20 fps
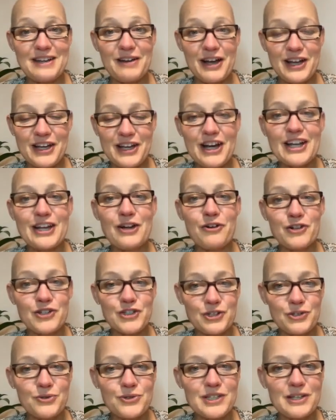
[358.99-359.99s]
I cannot
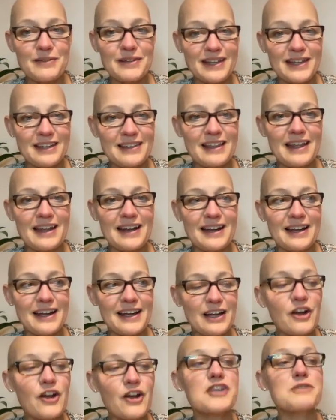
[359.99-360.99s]
do something that I
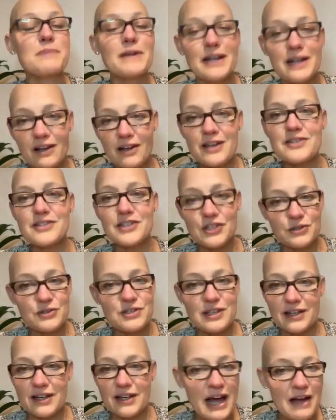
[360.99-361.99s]
can't ask my clients to do
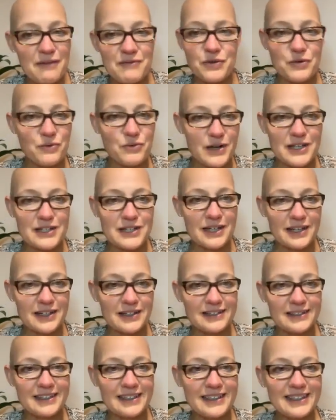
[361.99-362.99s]
something I haven't already
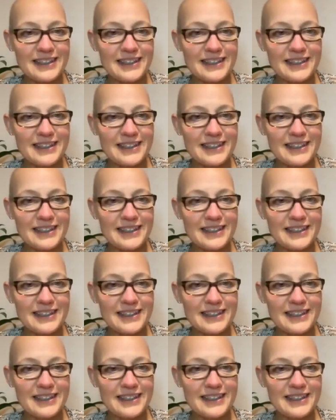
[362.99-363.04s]
done.